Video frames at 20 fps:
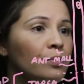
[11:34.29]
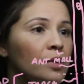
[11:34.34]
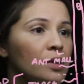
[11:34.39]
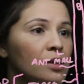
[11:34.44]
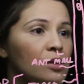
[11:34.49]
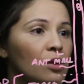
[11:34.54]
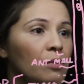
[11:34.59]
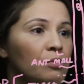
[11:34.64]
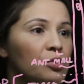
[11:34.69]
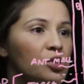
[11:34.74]

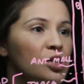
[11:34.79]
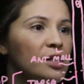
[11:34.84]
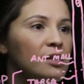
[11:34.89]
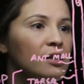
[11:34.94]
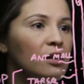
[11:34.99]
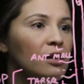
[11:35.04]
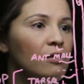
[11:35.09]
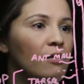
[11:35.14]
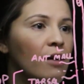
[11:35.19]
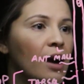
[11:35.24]
So I'm just
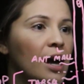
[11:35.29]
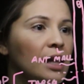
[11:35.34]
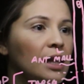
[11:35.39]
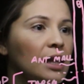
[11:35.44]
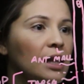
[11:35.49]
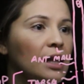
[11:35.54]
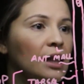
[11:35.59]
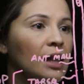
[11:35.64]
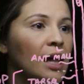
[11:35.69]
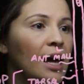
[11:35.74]
going to write
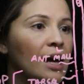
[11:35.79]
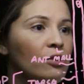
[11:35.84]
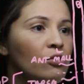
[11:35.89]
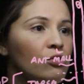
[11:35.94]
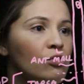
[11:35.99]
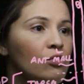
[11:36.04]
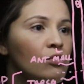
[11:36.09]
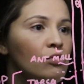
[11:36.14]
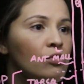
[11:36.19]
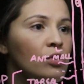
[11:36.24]

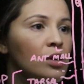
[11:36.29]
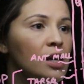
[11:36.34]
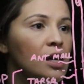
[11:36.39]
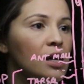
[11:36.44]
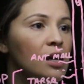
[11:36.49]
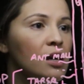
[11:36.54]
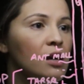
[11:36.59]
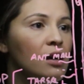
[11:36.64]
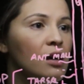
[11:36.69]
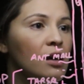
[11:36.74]
lateral
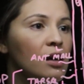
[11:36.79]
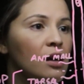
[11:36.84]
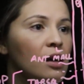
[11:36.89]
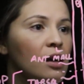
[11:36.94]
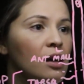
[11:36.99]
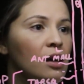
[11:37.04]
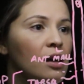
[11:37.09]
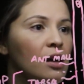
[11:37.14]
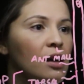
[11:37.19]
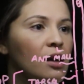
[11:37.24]
here
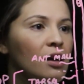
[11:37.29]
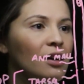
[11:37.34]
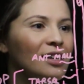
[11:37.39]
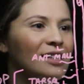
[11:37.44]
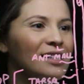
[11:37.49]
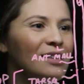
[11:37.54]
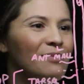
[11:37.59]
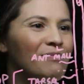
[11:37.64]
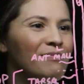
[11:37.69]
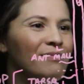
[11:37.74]

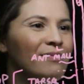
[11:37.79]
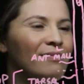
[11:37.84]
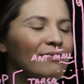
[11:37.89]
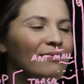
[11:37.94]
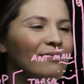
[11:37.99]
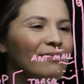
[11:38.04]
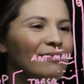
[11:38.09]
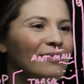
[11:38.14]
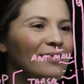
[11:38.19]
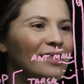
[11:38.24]
because
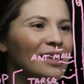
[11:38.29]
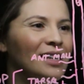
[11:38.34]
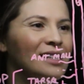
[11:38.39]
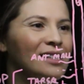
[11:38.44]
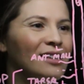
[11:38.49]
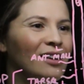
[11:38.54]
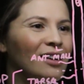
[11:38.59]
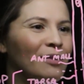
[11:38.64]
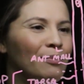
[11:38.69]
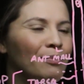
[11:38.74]
it's
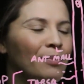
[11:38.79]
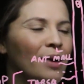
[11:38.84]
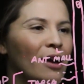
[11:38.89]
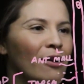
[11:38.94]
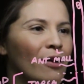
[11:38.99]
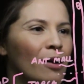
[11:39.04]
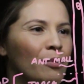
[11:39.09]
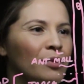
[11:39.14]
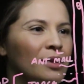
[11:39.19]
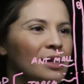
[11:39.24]
going to
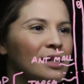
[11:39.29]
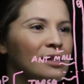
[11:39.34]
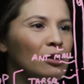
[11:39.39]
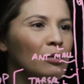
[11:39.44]
pair up with this.